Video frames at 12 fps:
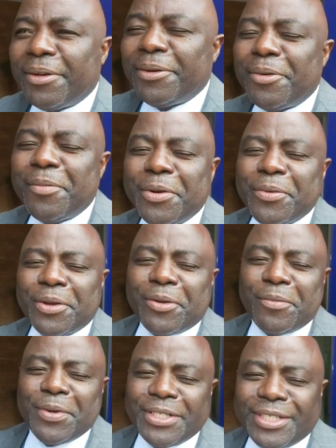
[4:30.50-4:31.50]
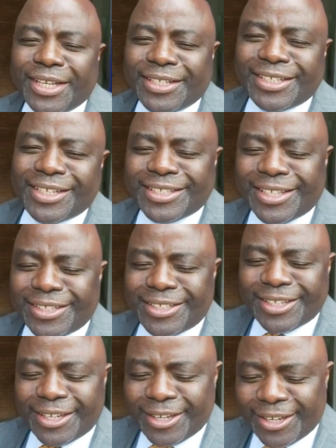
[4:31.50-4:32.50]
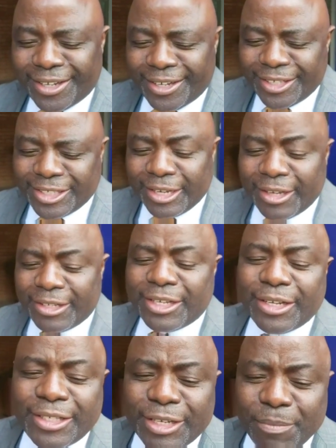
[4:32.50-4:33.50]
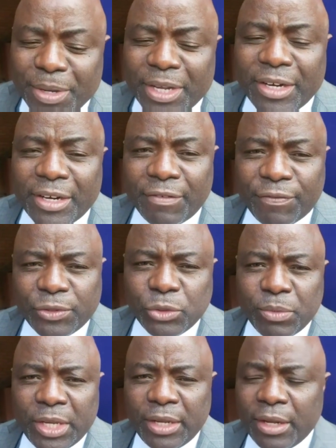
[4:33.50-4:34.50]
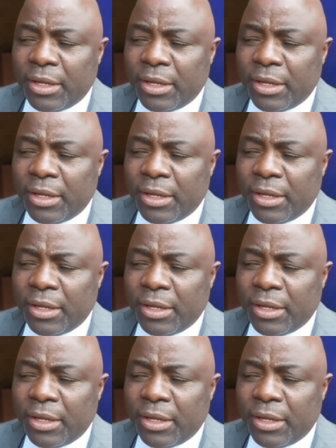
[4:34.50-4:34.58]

No, my quick comments is just that it's a big relief to me.